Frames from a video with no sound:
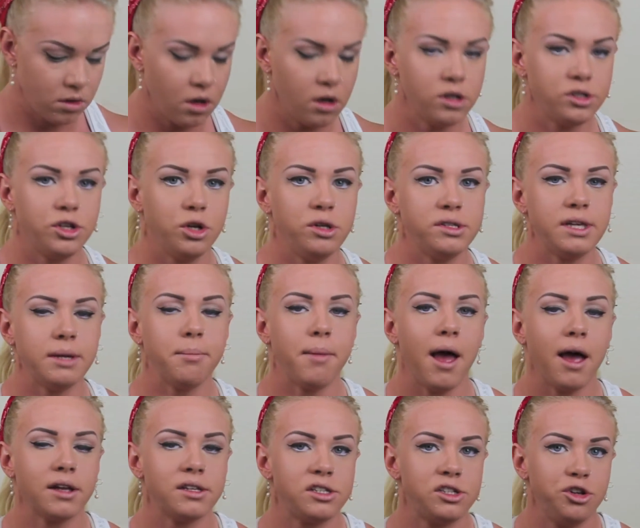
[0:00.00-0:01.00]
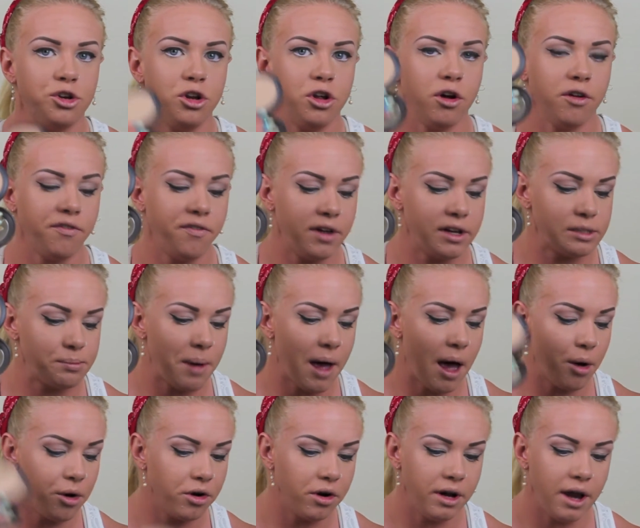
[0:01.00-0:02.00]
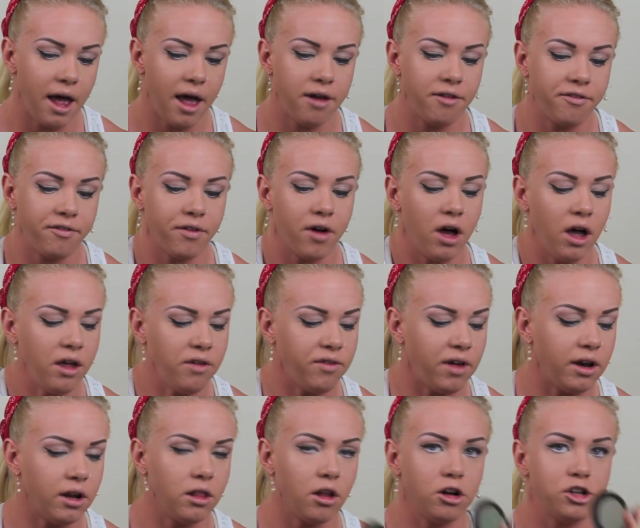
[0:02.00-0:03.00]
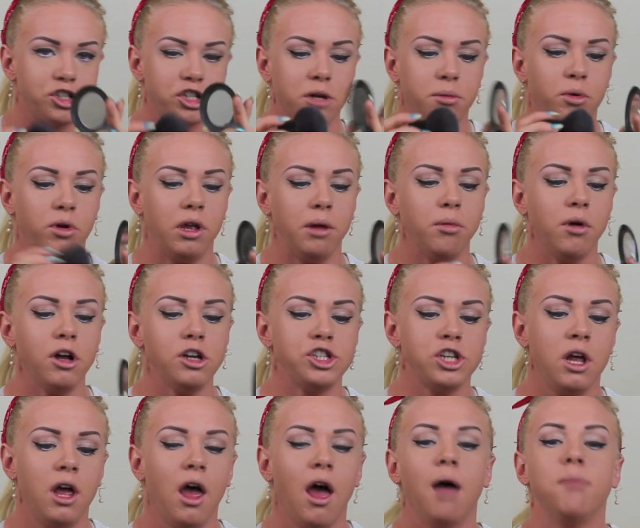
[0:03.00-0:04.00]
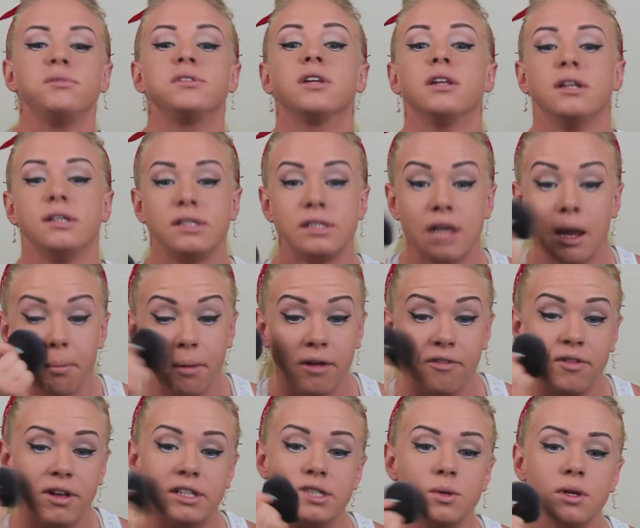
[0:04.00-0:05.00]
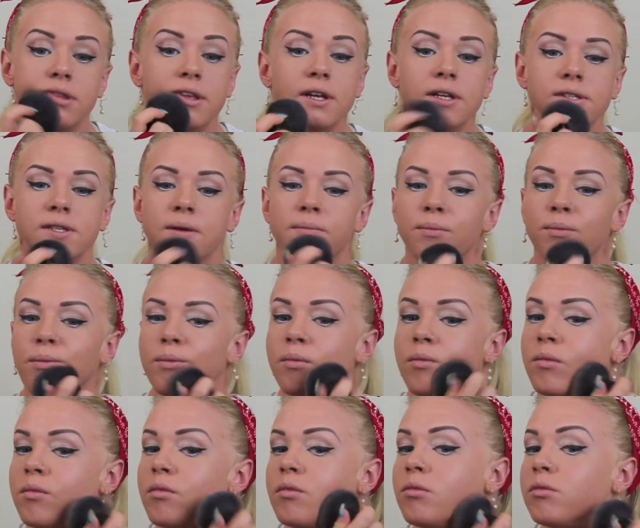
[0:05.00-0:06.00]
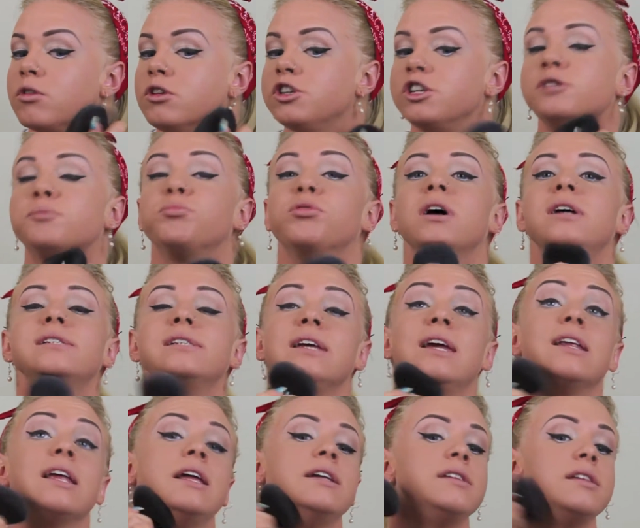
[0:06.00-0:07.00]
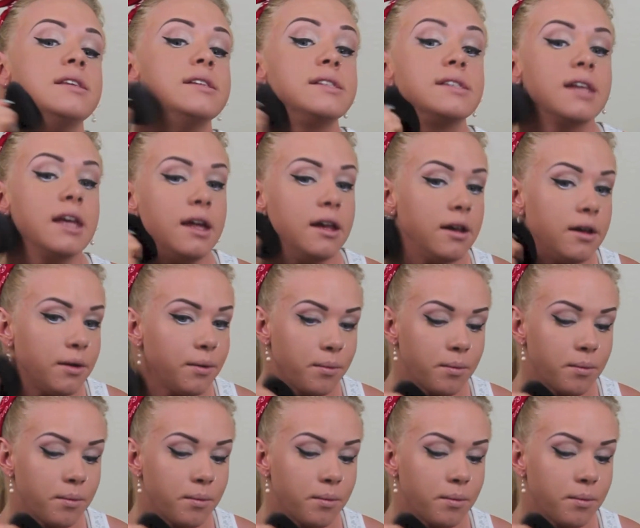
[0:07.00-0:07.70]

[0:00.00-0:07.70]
So using MAC Studio Fix Powder in N5 and a large Kabuki brush, I'm just gonna set my face with this, just pressing it into the skin.